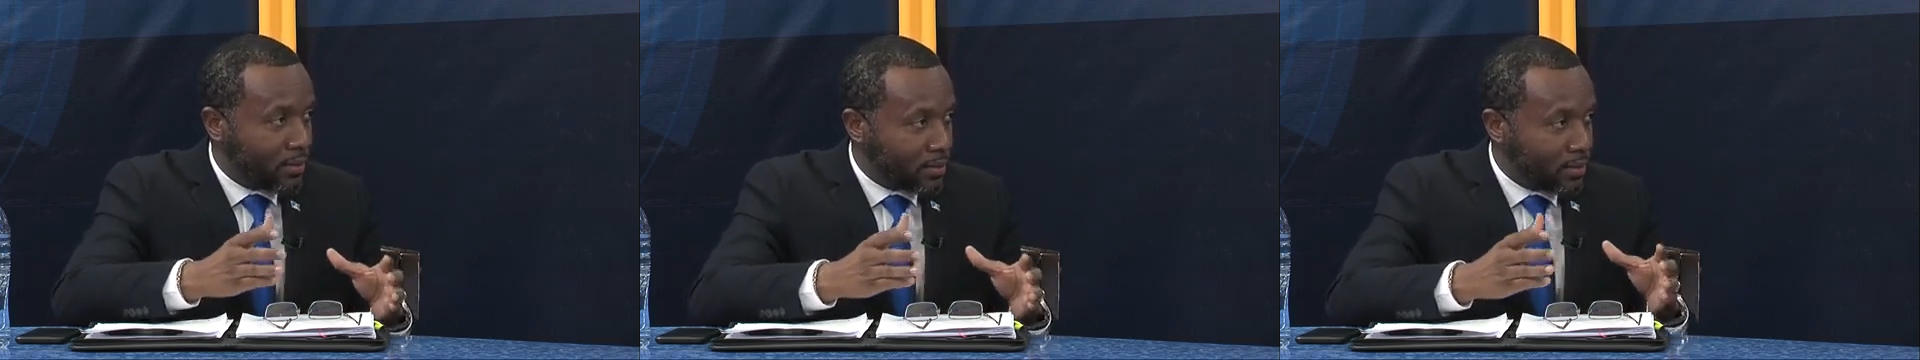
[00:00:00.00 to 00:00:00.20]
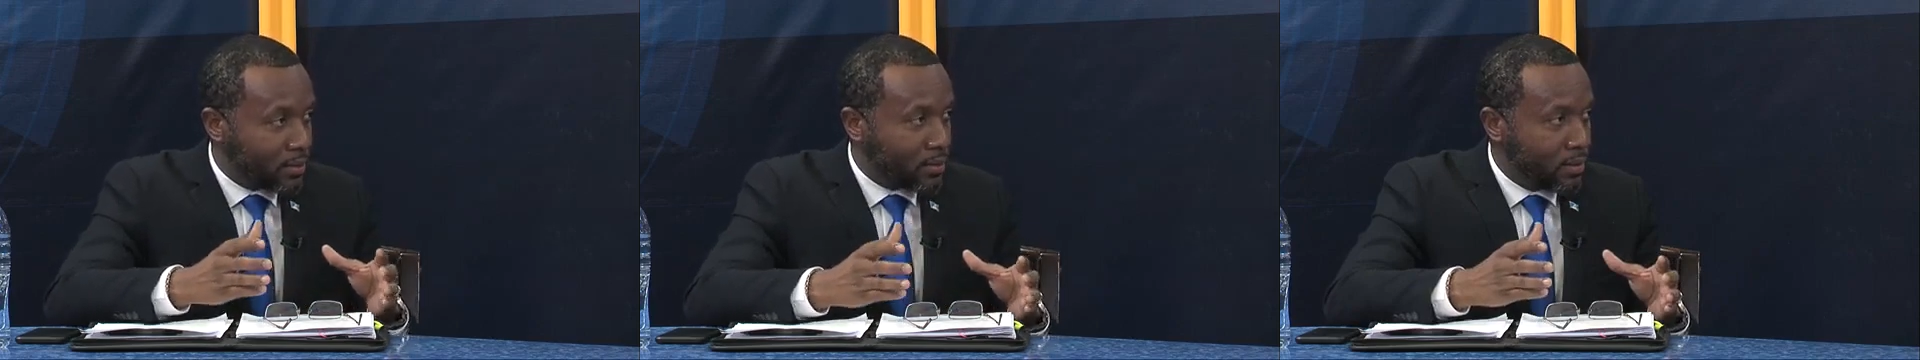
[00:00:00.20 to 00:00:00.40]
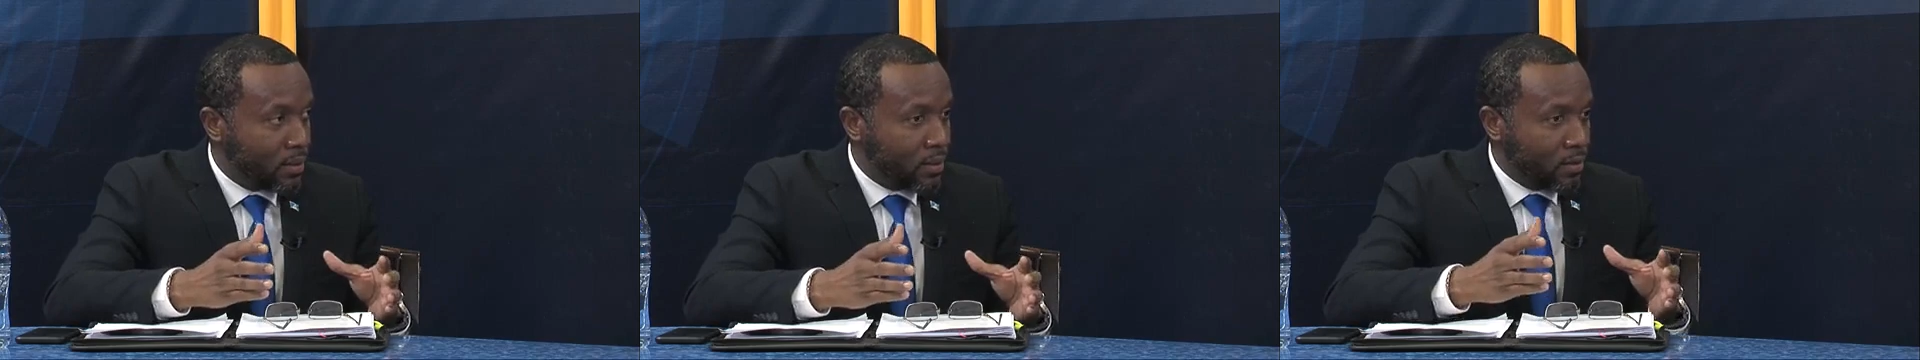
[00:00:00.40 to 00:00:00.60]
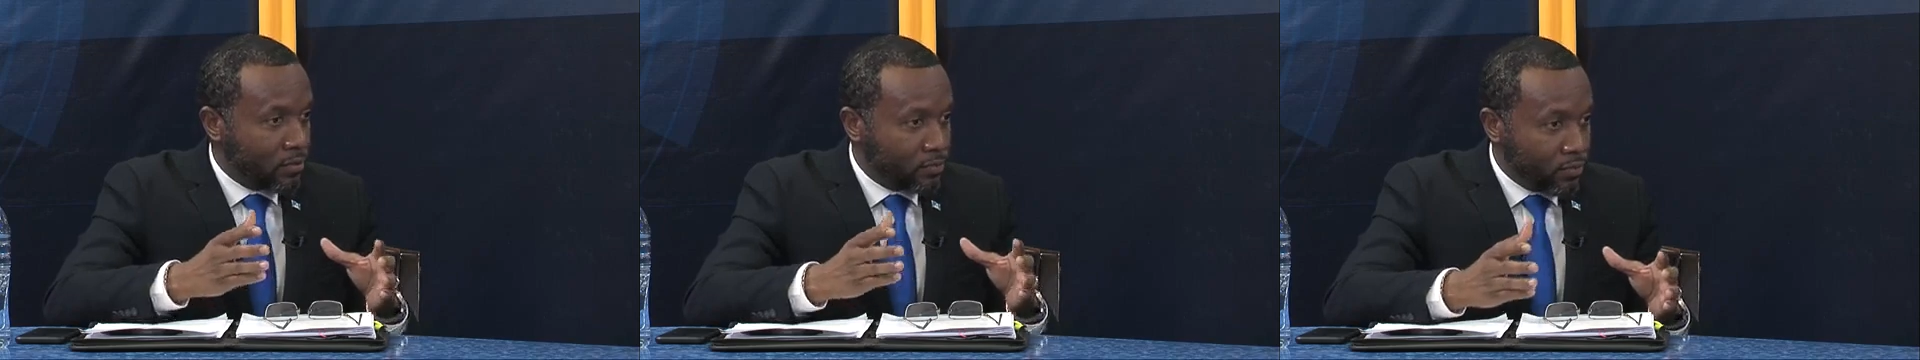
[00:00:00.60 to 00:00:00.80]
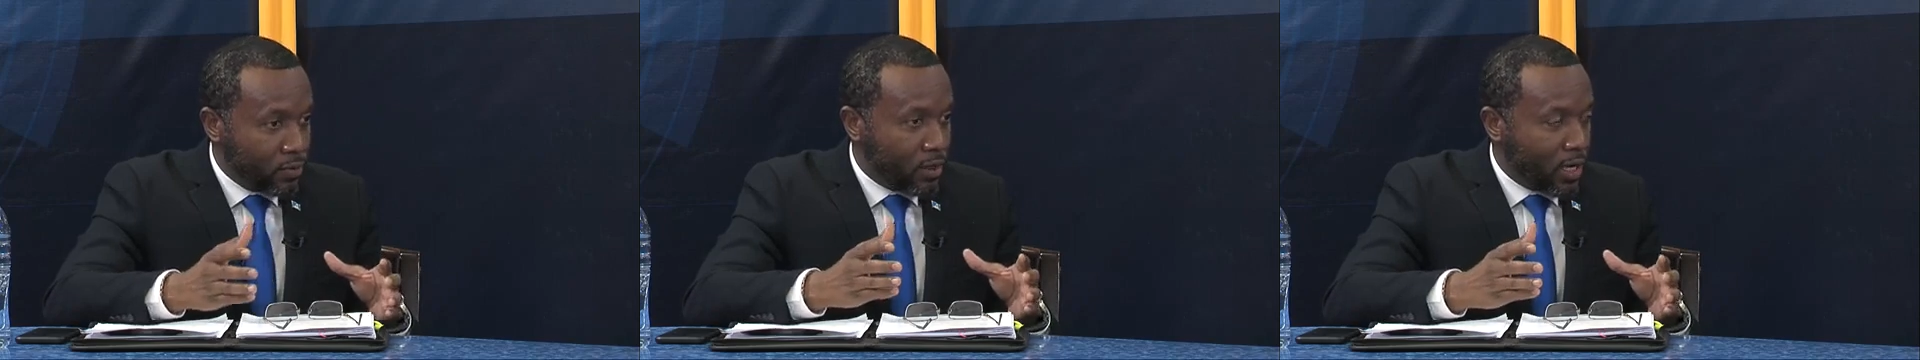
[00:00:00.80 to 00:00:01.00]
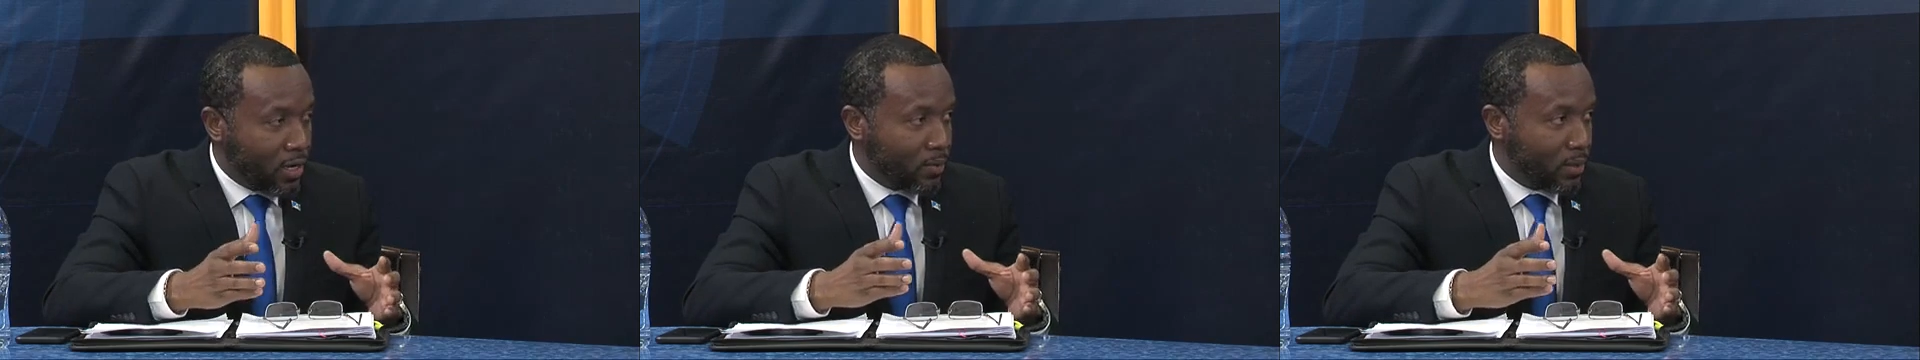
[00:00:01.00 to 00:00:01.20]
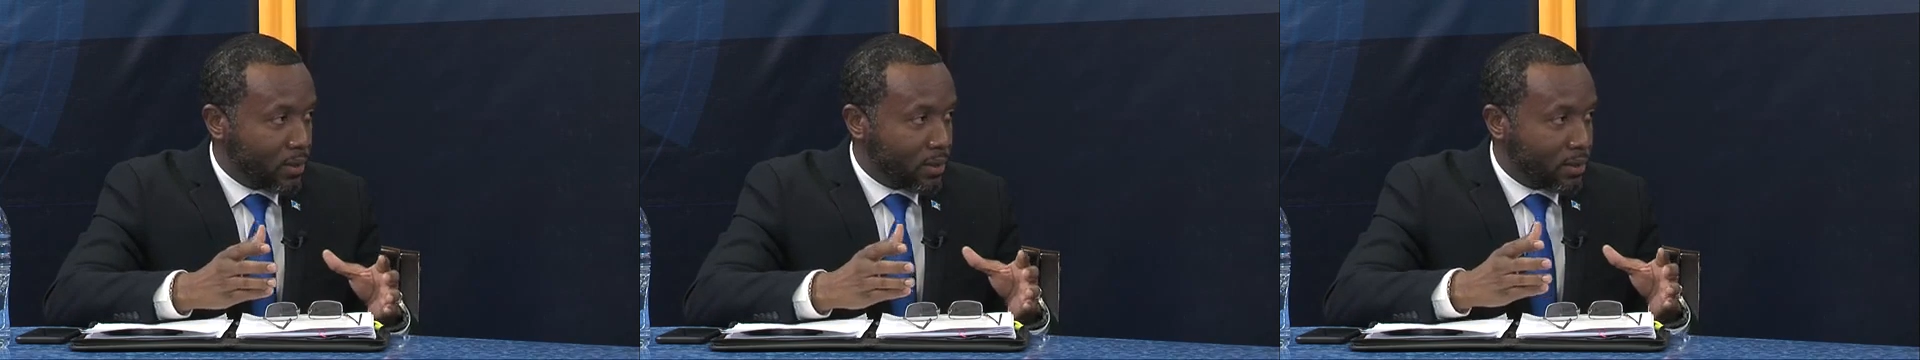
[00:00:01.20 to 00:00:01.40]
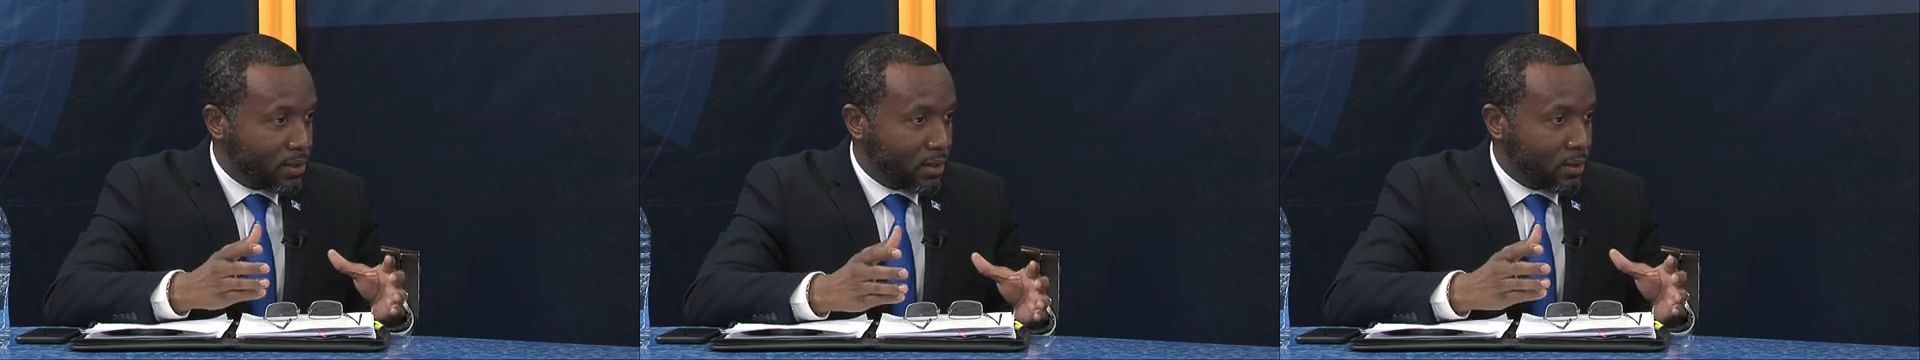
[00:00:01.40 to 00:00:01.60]
this for
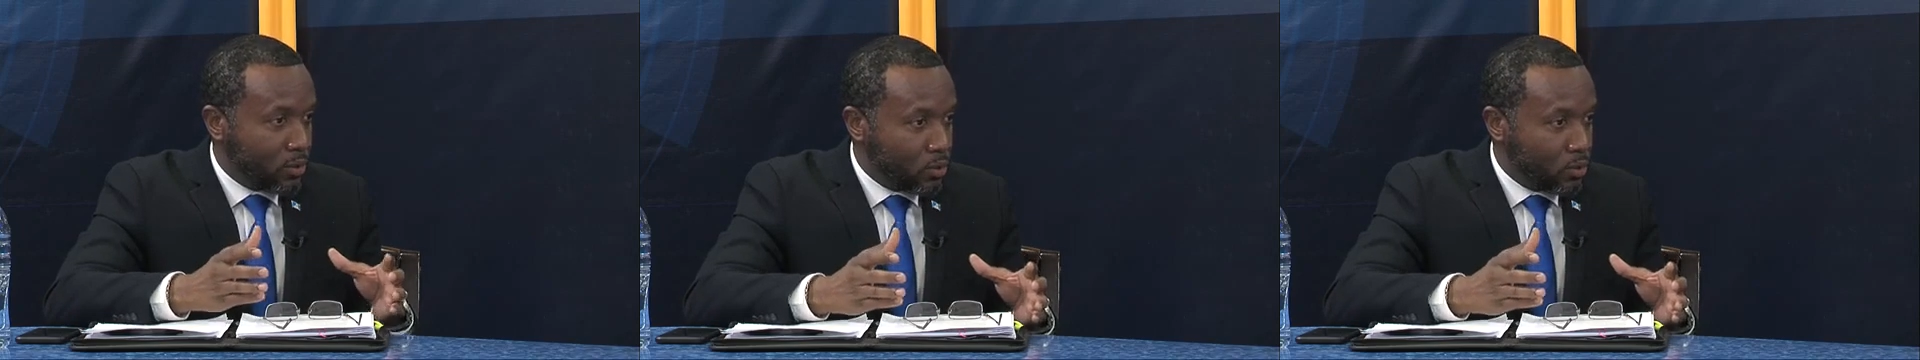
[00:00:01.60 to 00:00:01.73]
our St.